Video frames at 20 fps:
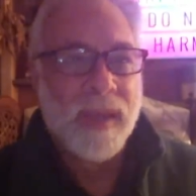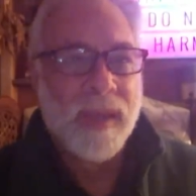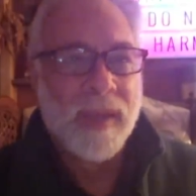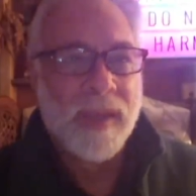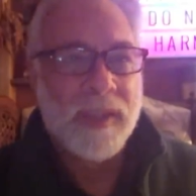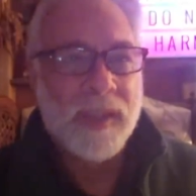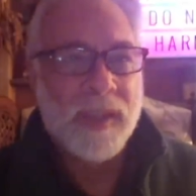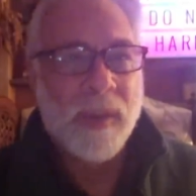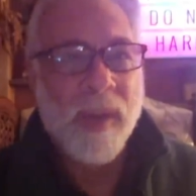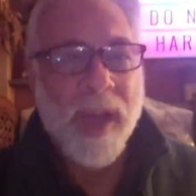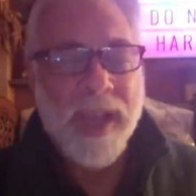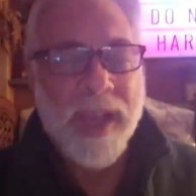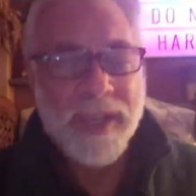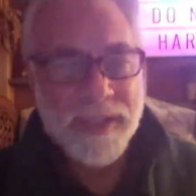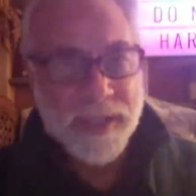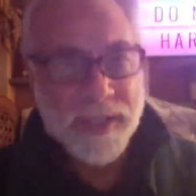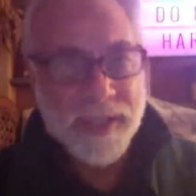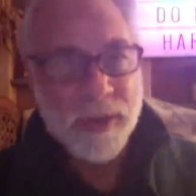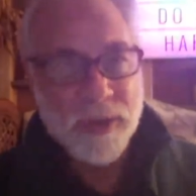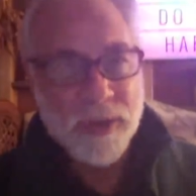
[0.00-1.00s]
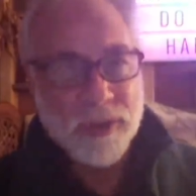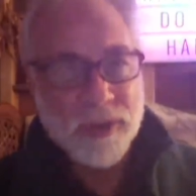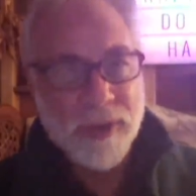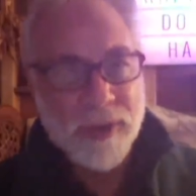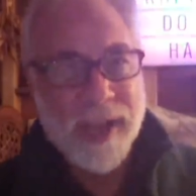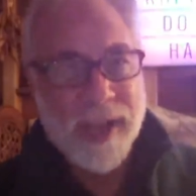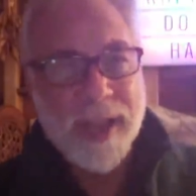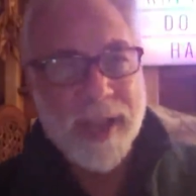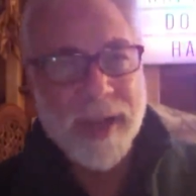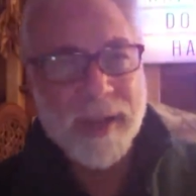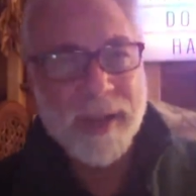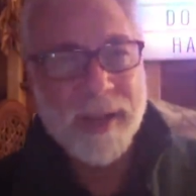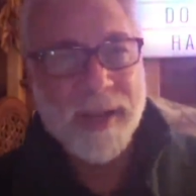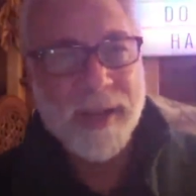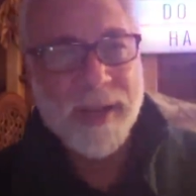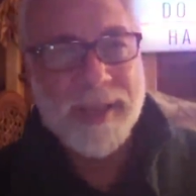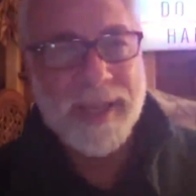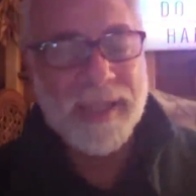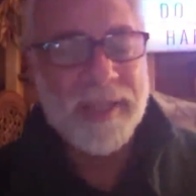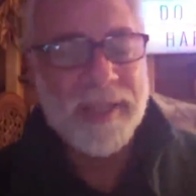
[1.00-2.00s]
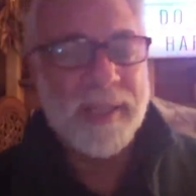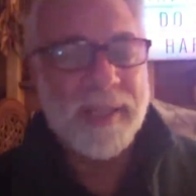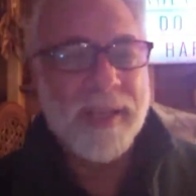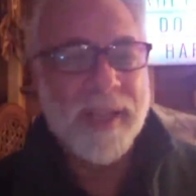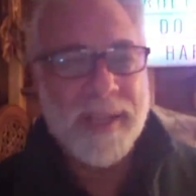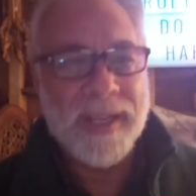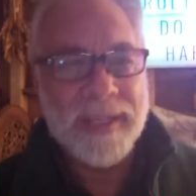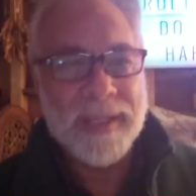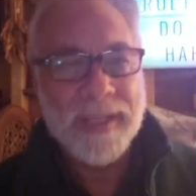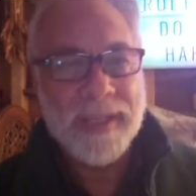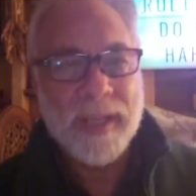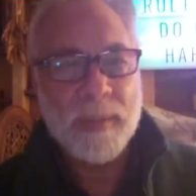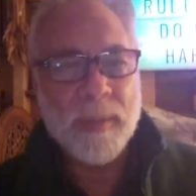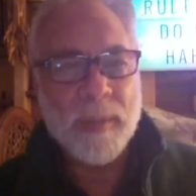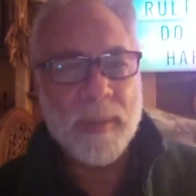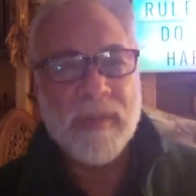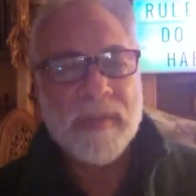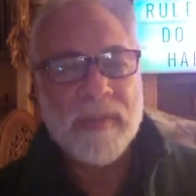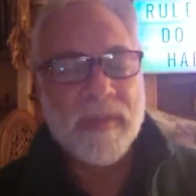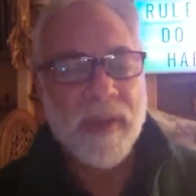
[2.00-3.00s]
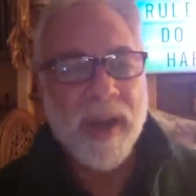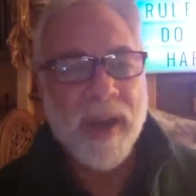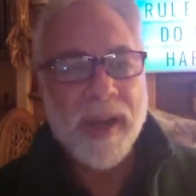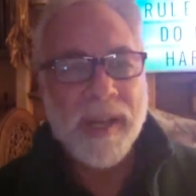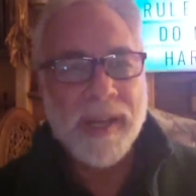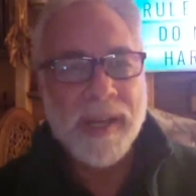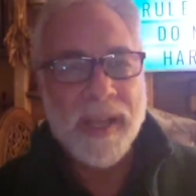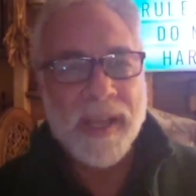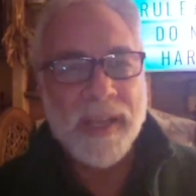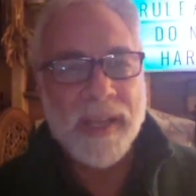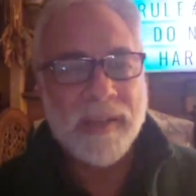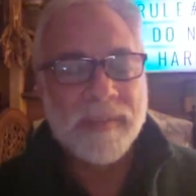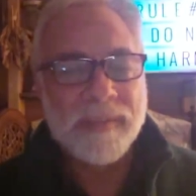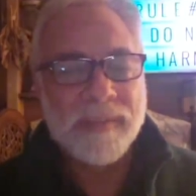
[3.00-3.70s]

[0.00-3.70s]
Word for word: So I still try to get a decent night's sleep on Friday night.